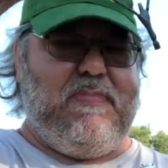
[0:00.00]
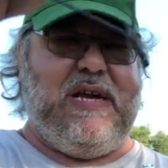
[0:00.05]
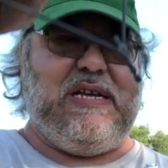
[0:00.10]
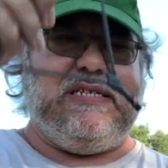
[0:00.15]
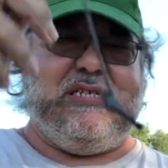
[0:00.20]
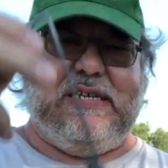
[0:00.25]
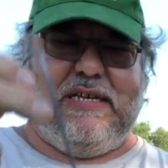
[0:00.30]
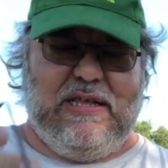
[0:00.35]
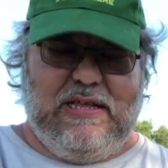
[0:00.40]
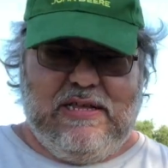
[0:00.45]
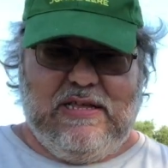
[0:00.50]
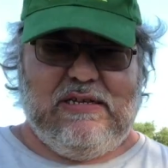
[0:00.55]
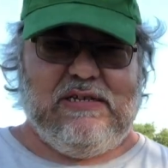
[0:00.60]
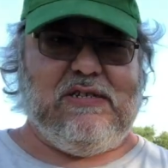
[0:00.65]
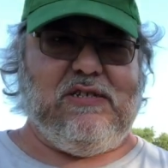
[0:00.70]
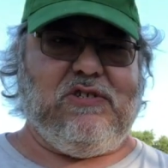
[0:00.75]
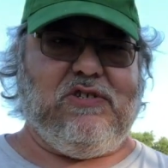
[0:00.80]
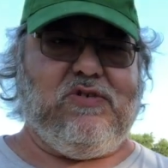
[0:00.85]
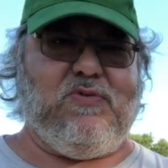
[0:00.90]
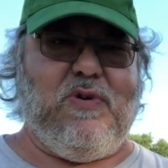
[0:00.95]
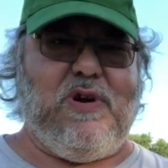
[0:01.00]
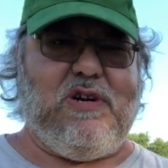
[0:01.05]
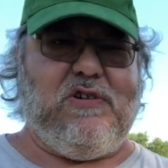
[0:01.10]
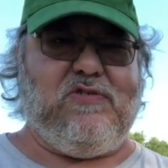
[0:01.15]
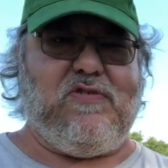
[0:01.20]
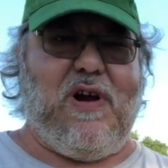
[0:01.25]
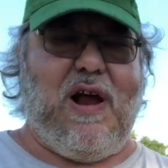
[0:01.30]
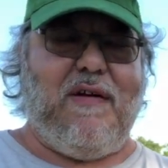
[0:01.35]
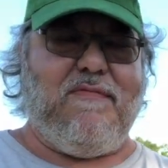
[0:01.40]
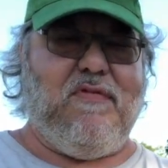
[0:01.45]
basically these little square
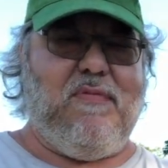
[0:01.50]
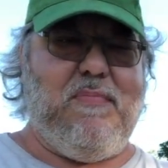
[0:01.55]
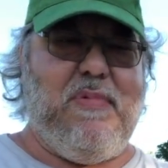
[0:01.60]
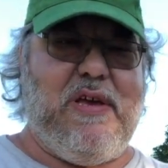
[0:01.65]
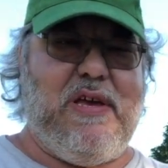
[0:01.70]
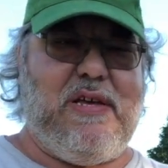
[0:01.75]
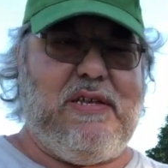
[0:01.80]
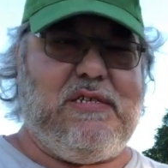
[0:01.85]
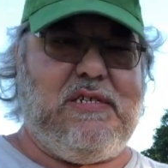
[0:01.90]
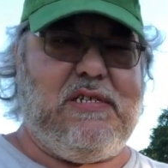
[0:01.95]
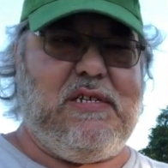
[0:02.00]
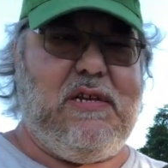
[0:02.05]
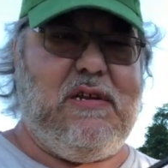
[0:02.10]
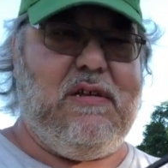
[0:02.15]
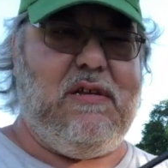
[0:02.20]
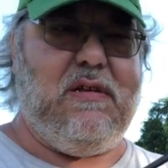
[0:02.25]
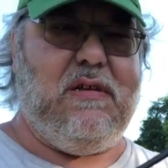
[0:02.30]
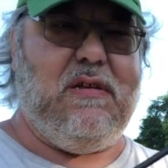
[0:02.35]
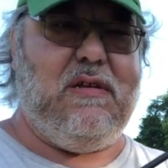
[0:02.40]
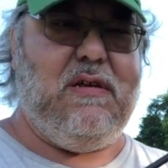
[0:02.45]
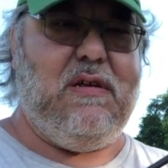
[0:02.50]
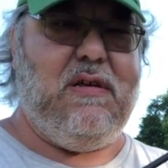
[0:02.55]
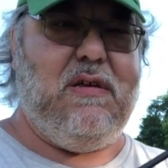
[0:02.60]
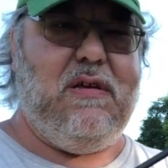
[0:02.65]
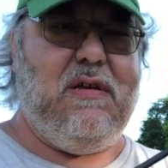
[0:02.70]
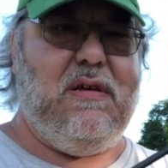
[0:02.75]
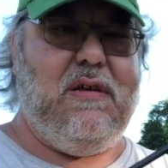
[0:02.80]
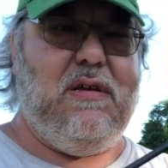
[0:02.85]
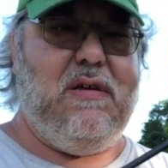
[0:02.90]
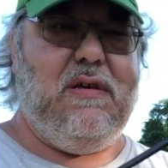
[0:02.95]
driver bits.
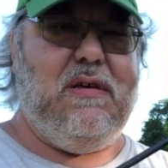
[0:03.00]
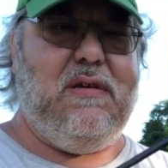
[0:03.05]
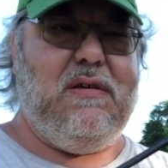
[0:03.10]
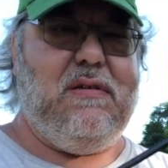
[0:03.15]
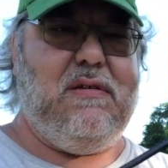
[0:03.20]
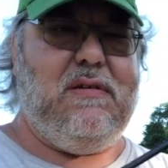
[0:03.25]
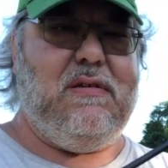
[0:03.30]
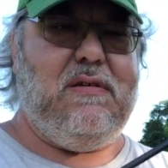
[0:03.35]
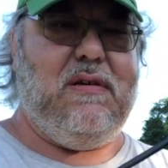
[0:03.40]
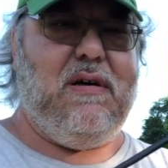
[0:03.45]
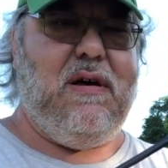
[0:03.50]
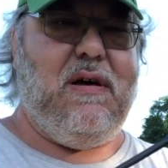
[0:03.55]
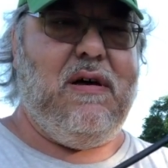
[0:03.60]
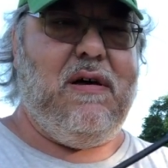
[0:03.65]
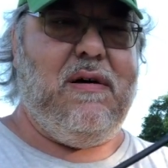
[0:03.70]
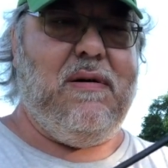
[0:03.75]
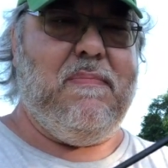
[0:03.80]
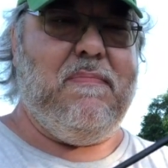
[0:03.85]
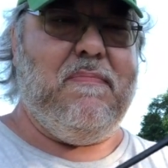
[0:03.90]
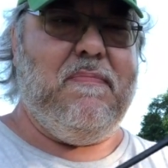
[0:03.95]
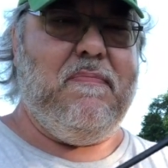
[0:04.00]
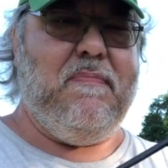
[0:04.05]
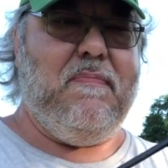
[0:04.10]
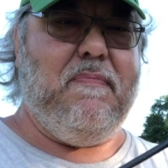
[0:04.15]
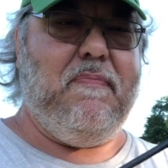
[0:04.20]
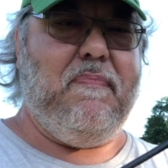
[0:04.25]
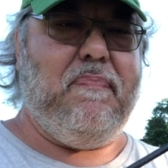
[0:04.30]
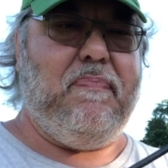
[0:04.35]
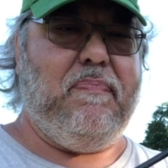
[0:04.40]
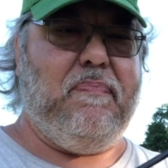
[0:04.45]

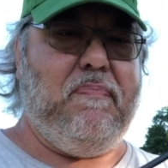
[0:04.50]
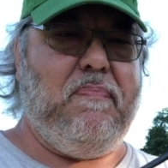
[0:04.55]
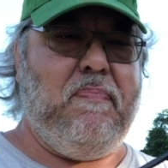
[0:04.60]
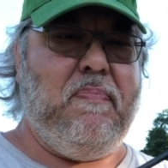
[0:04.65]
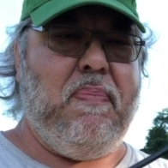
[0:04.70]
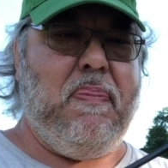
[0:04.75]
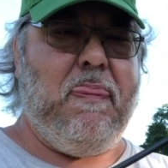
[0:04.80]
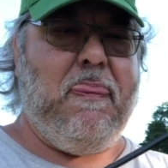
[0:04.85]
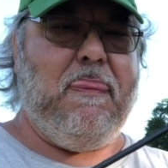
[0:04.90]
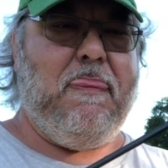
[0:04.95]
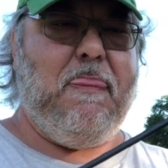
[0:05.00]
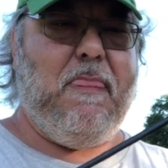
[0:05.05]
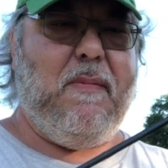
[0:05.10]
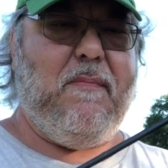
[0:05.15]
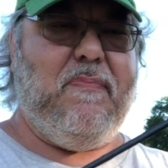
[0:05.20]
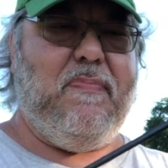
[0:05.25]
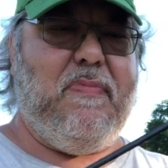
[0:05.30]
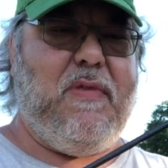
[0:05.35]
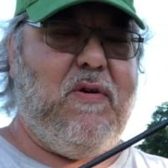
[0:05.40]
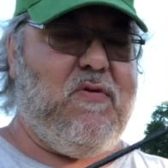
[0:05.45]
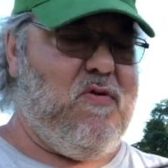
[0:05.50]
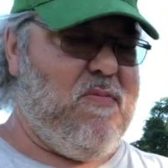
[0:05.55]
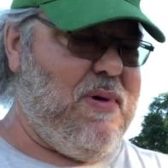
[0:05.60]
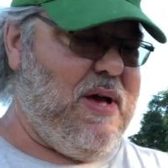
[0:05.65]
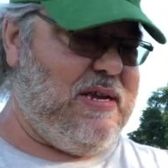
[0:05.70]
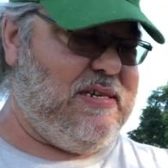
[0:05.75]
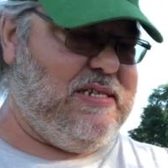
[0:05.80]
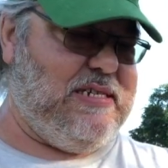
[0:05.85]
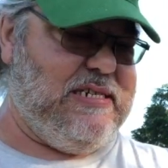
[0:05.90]
They were about